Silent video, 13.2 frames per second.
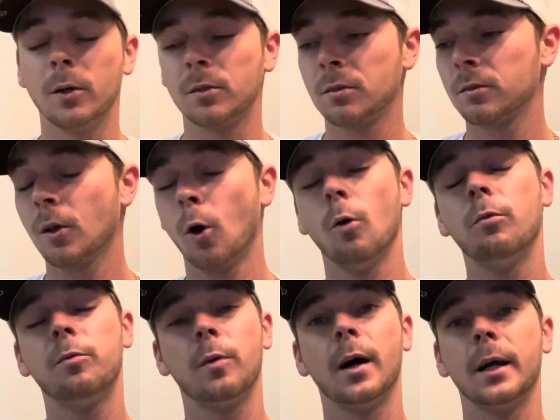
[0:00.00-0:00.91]
It's so
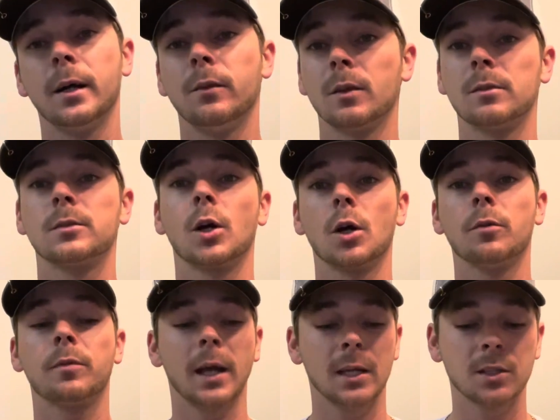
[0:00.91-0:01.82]
fun in the
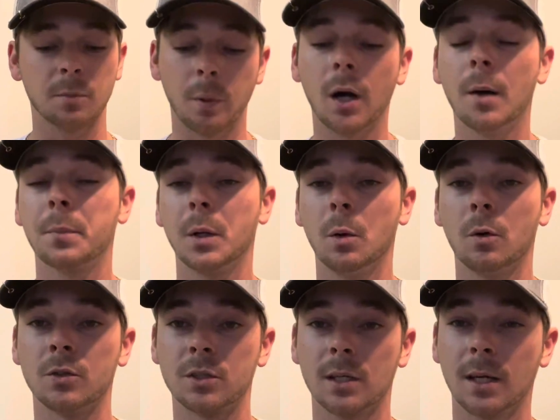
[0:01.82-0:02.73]
surf catching pompano
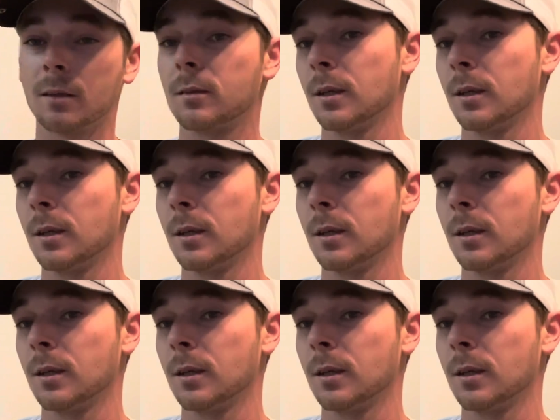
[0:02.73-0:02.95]
on jigs.